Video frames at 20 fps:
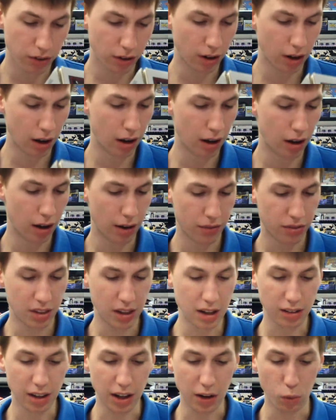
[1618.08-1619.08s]
of
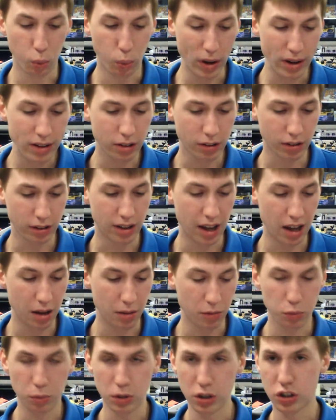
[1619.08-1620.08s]
things like winter
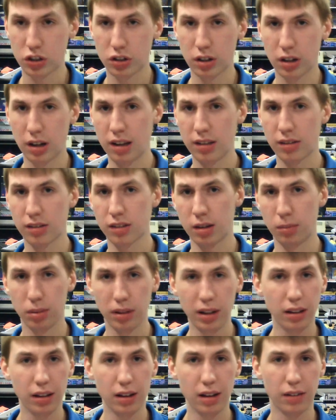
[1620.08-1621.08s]
games, which is
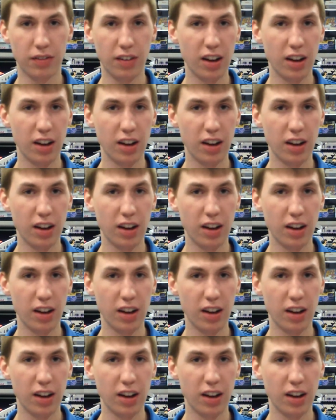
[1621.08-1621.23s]
completely